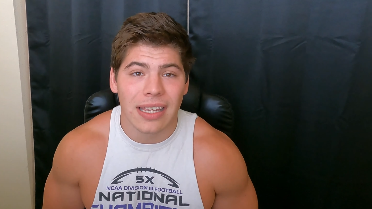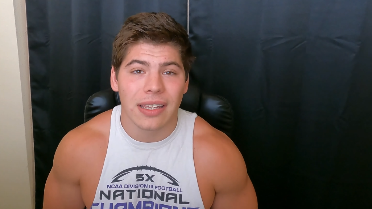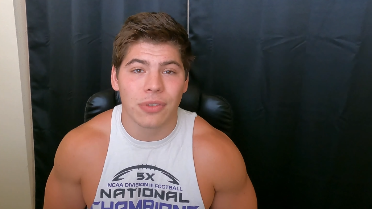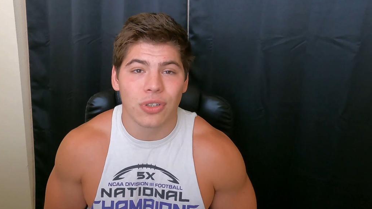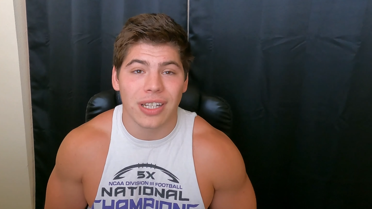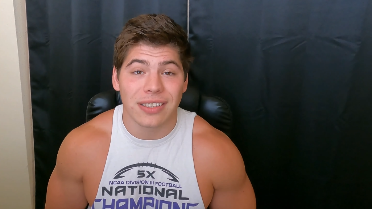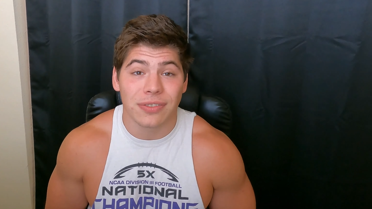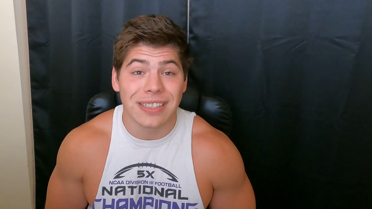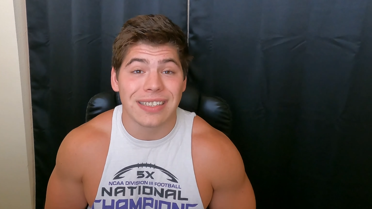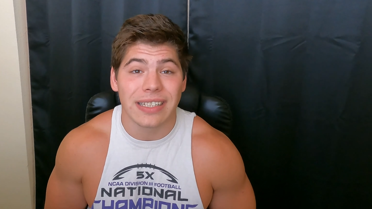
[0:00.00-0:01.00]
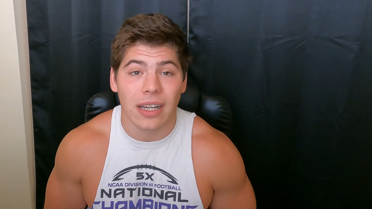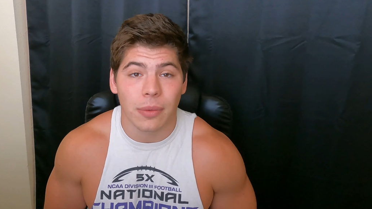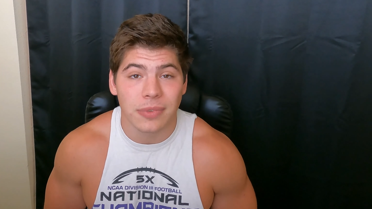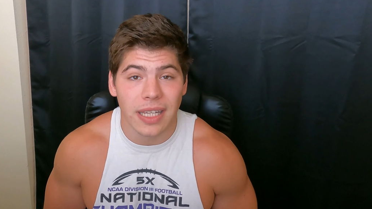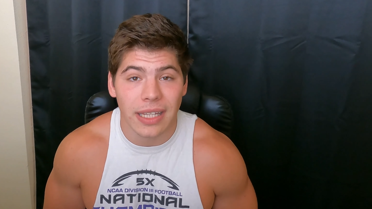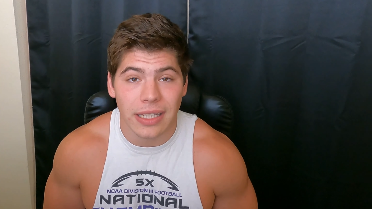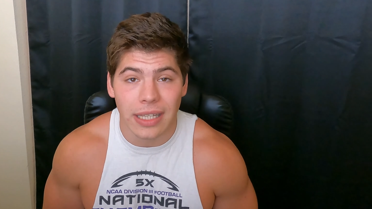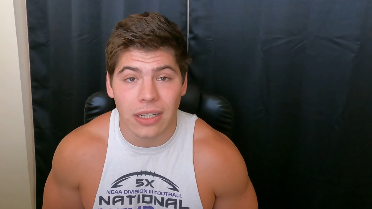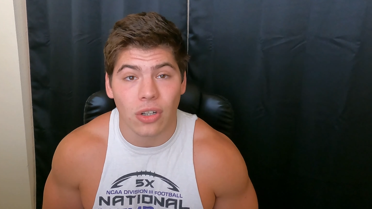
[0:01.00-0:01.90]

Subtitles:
give you a nice physique update and then